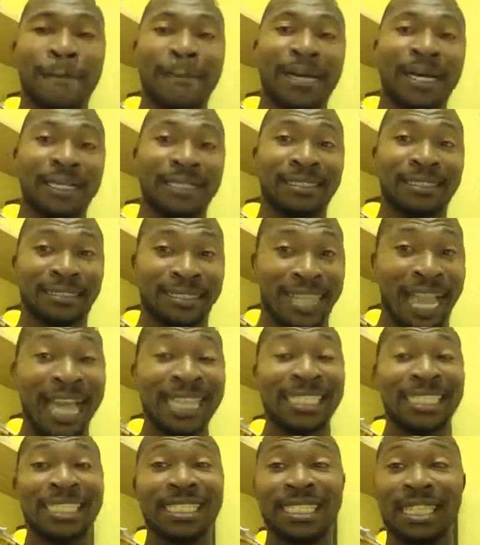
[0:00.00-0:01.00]
But
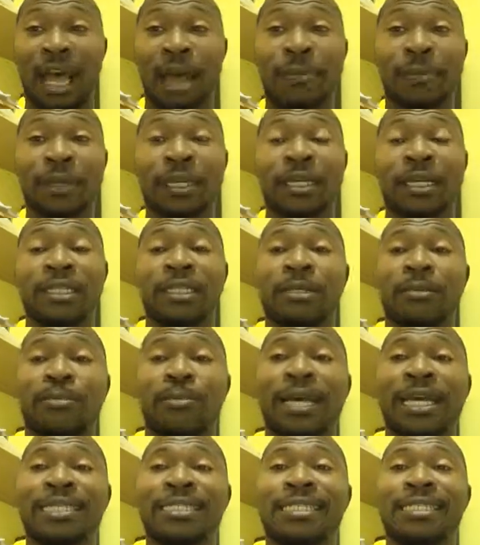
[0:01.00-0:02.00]
that's the topic of the
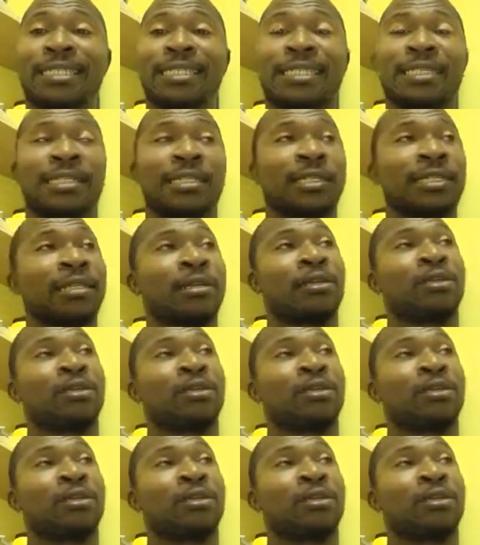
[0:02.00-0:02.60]
message.